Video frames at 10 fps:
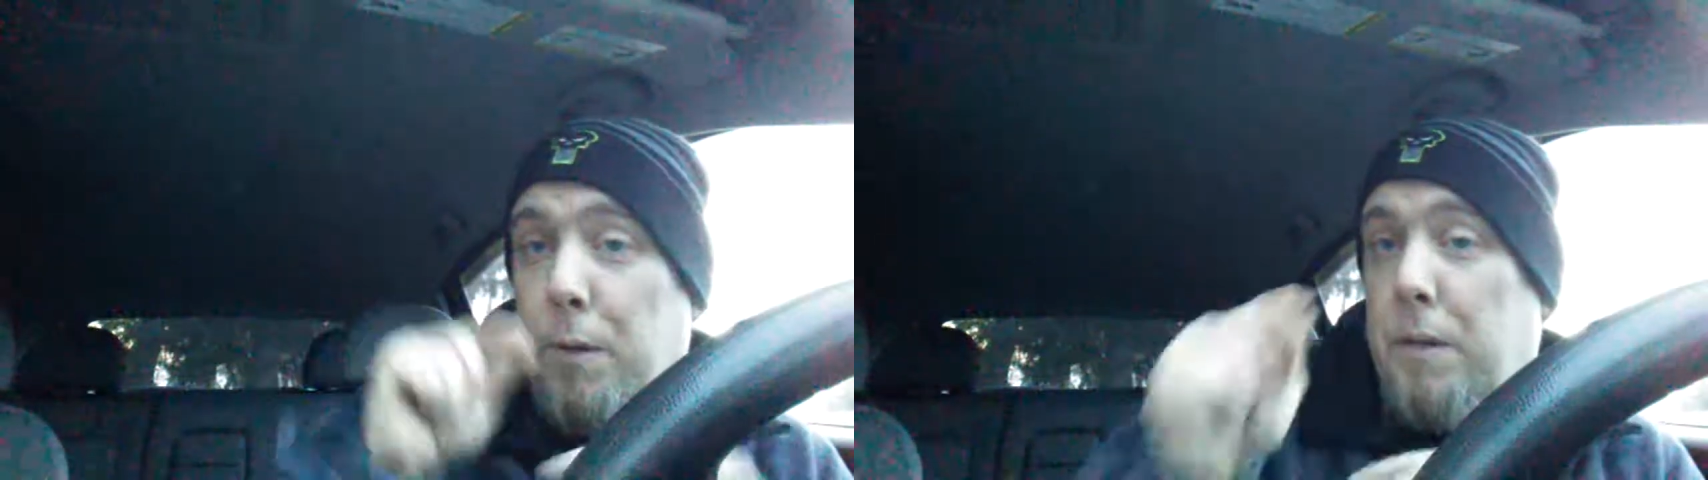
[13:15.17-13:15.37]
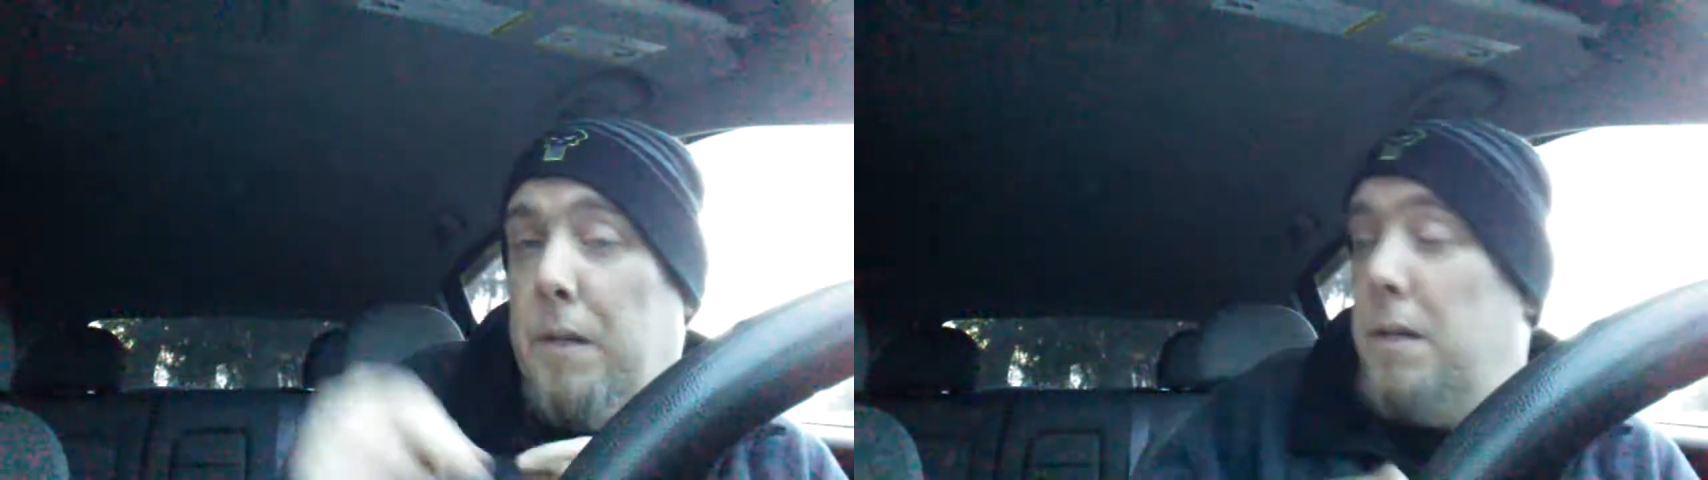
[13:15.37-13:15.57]

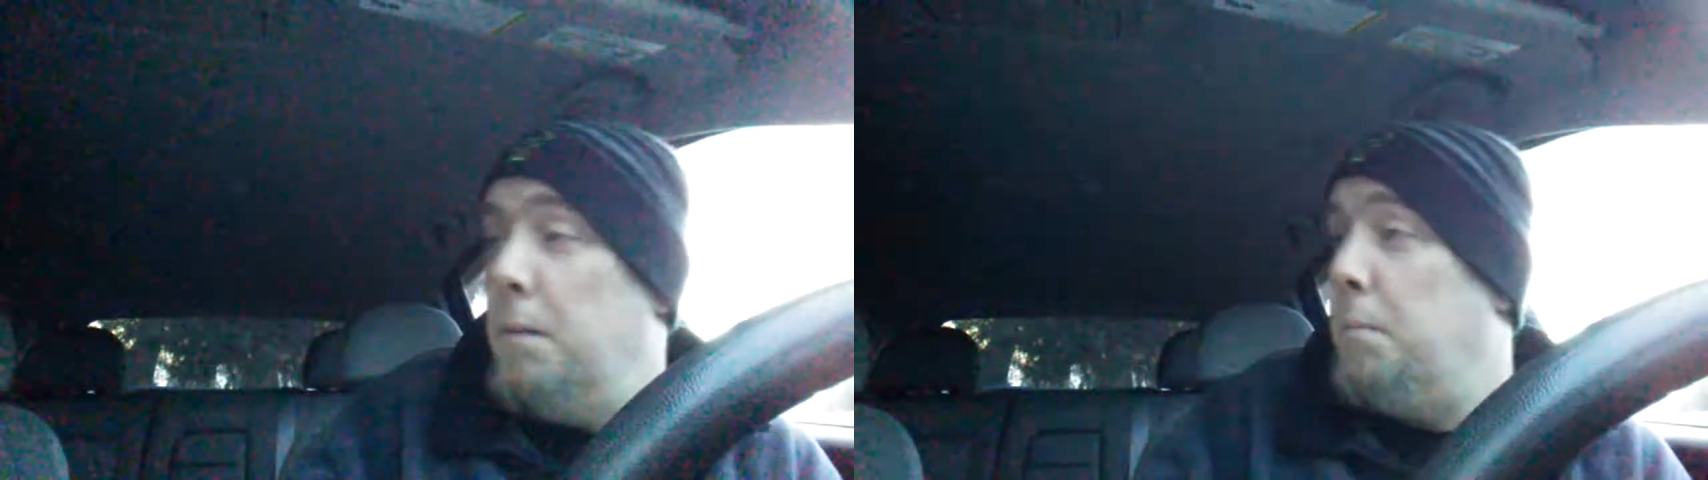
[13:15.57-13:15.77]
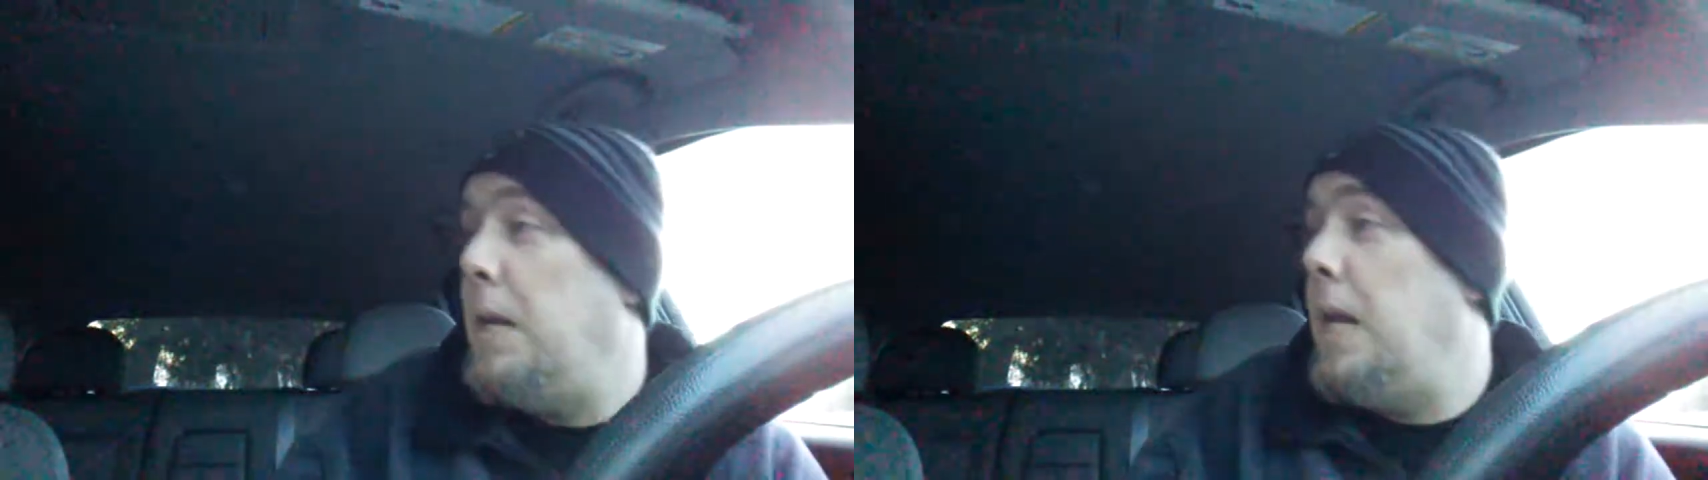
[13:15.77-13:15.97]
doing.
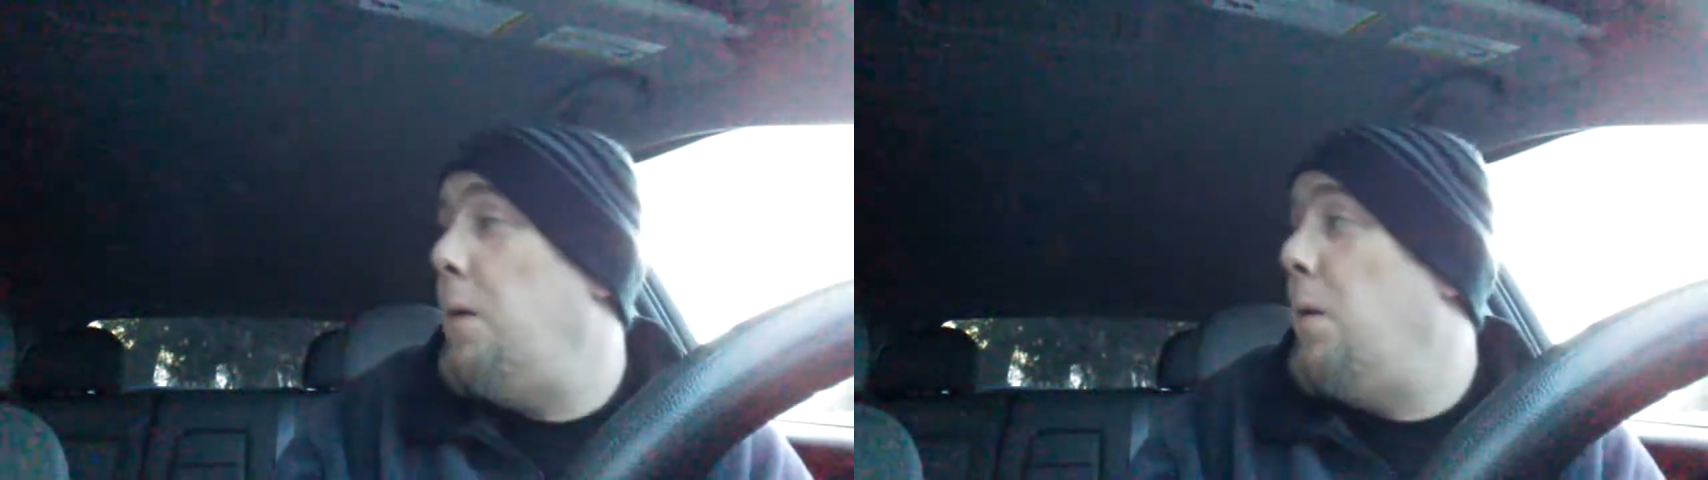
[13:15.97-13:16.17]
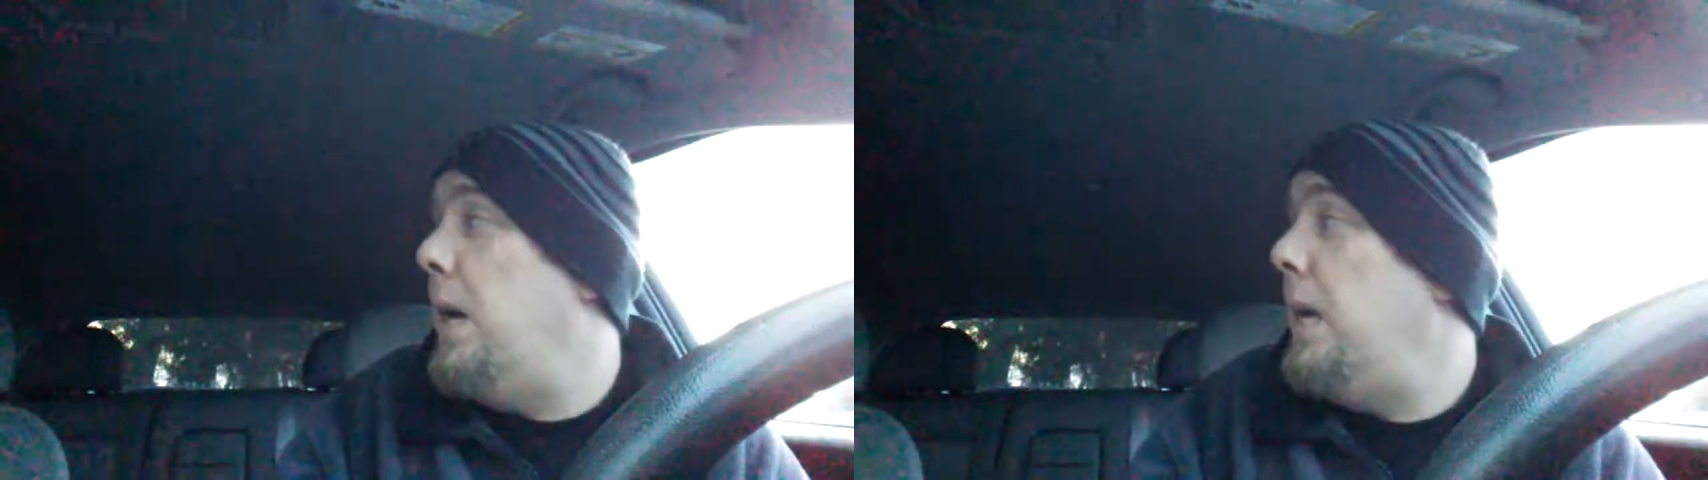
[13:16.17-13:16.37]
But
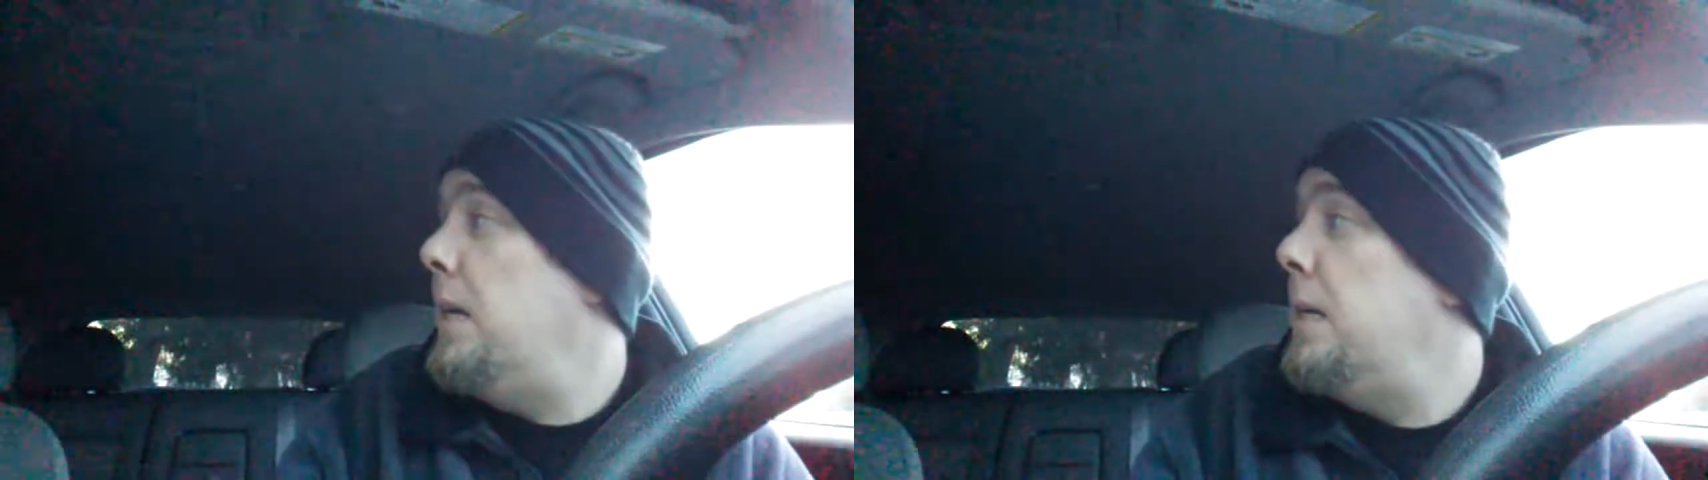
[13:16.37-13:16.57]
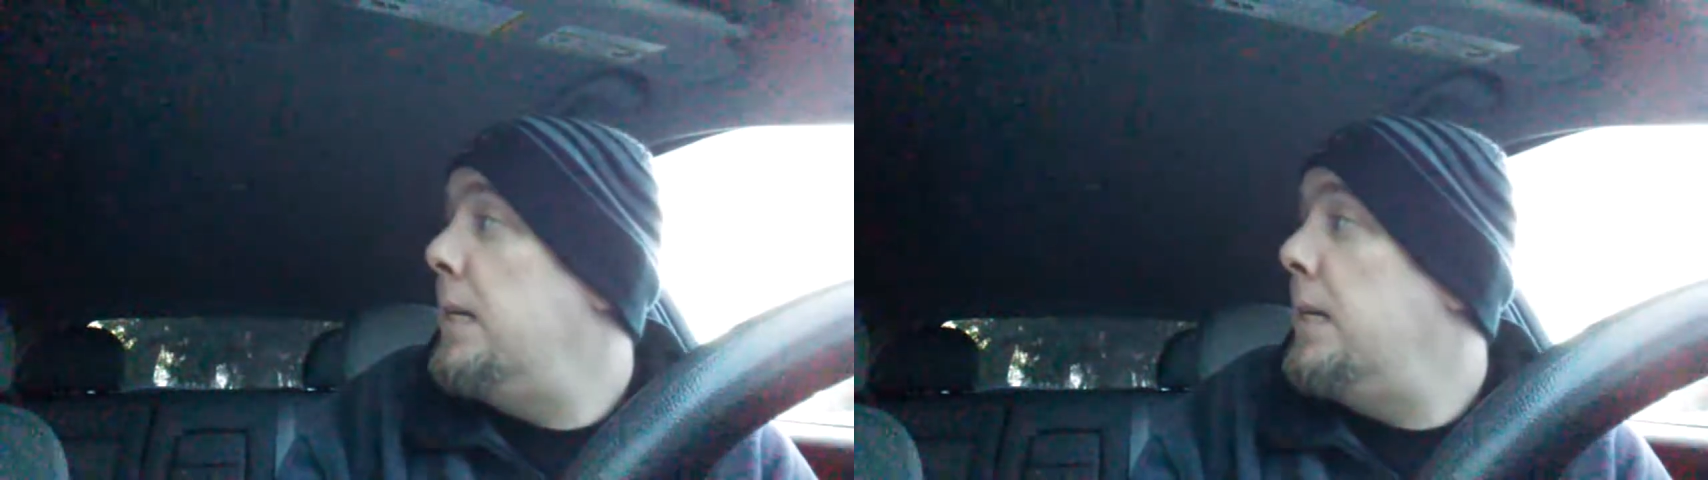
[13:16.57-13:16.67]
anyway,